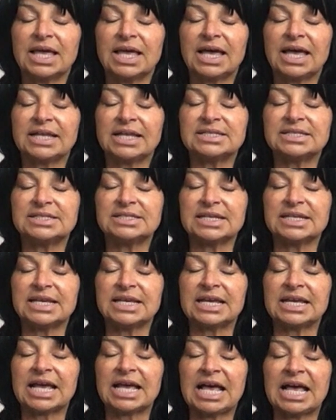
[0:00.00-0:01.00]
and
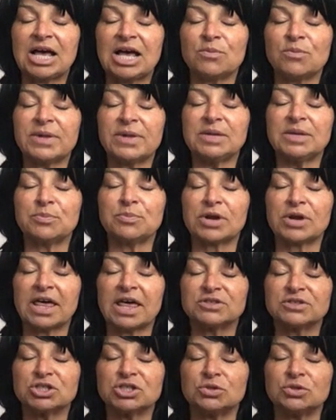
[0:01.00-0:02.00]
see how many
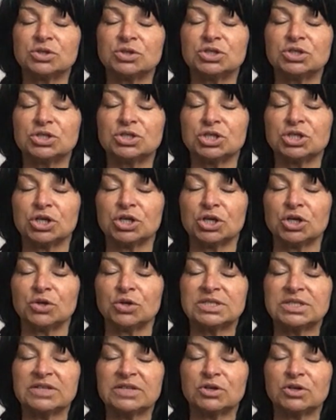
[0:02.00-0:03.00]
breaths you can do.
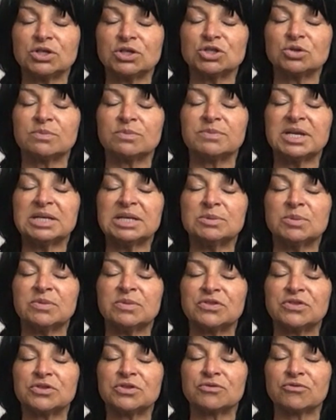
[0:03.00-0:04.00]
See if you can do a minimum of
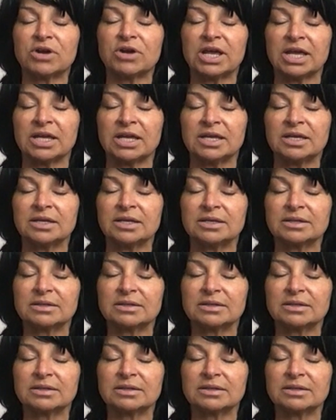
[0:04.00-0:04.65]
3.